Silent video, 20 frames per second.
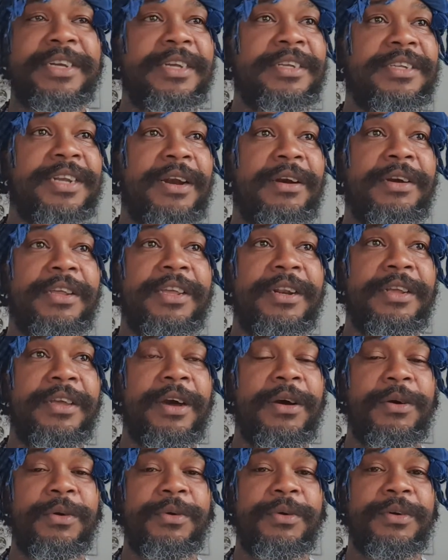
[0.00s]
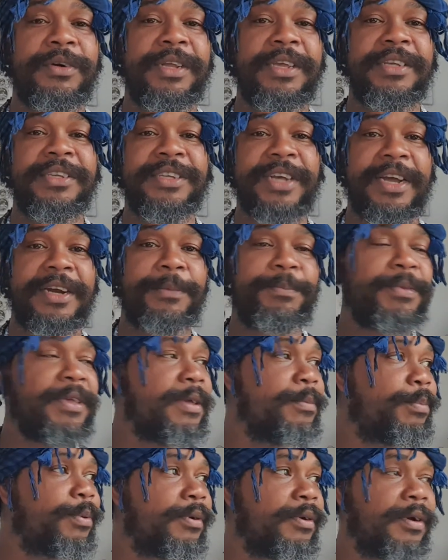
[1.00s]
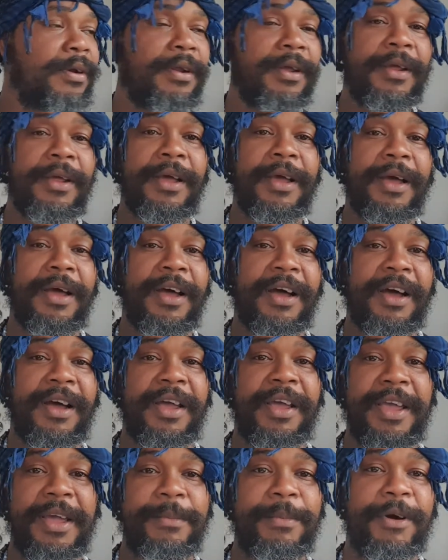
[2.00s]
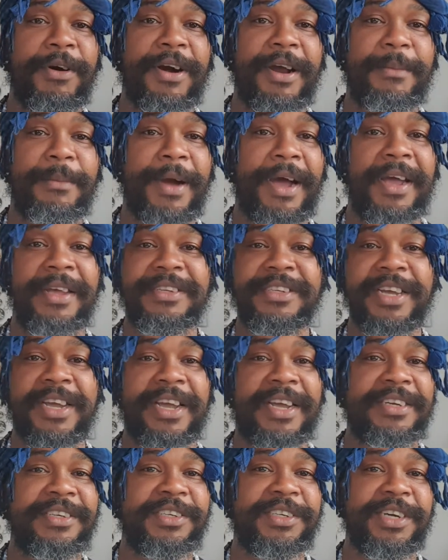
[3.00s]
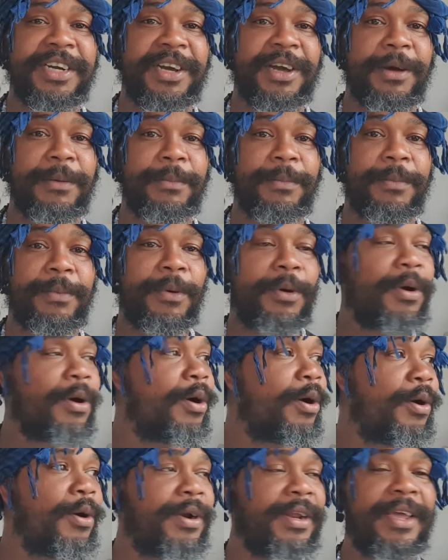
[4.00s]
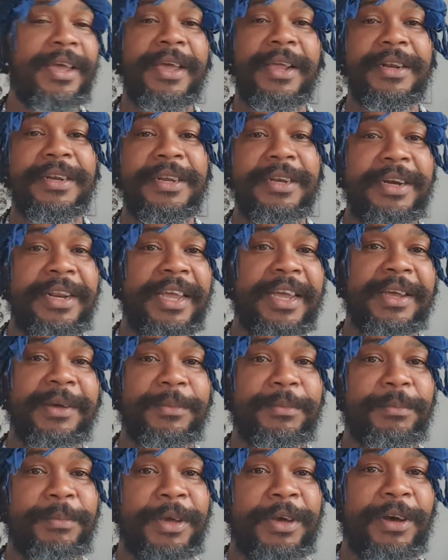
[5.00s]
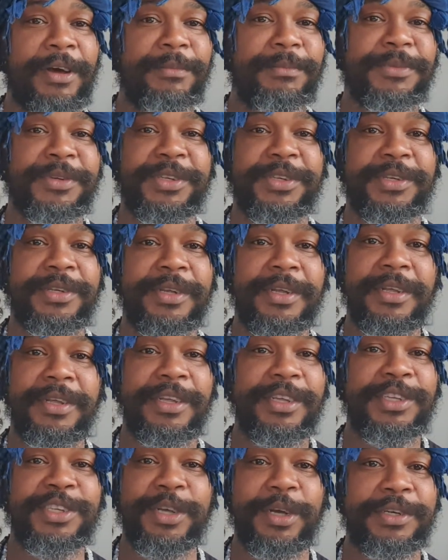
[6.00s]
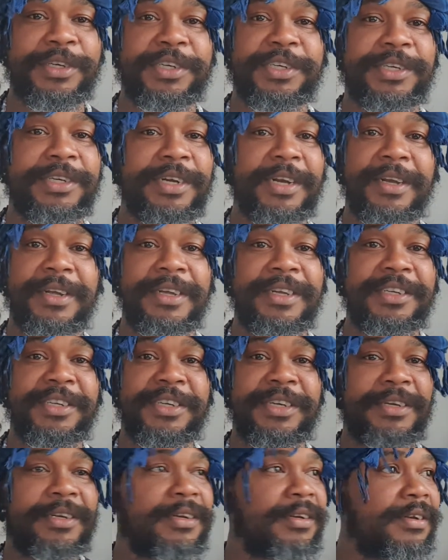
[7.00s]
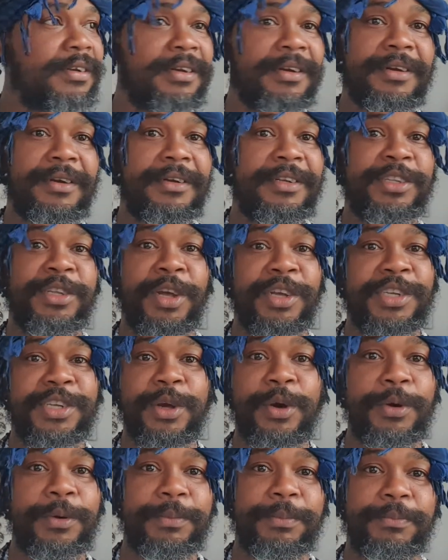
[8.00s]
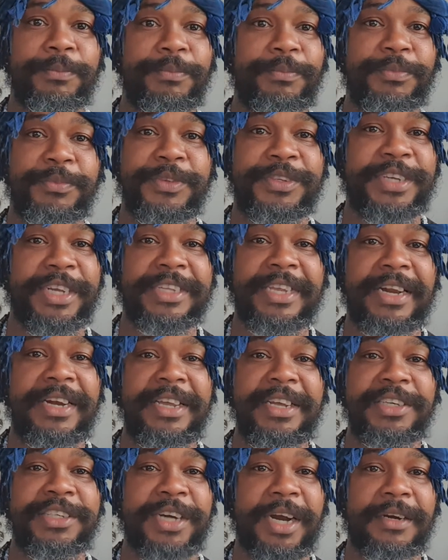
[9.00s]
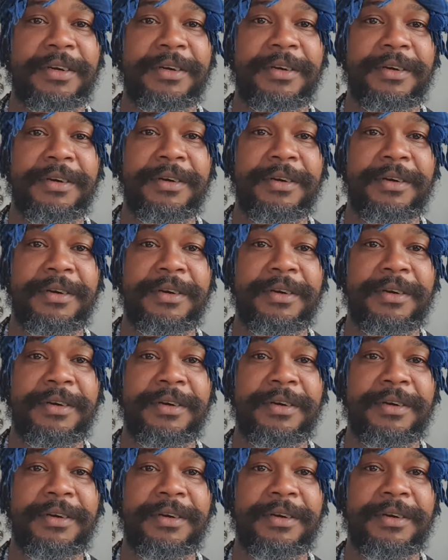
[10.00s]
They say, yo, these are the people of Abraham, Isaac, and Jacob. How the hell did they become such, thus out such a nation?